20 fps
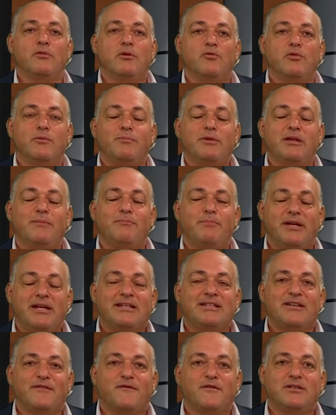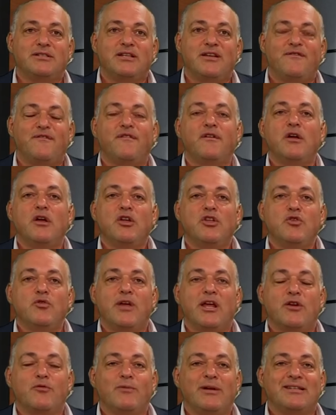It would be a big difference if you
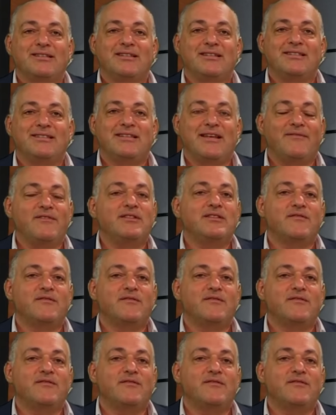get arrested 7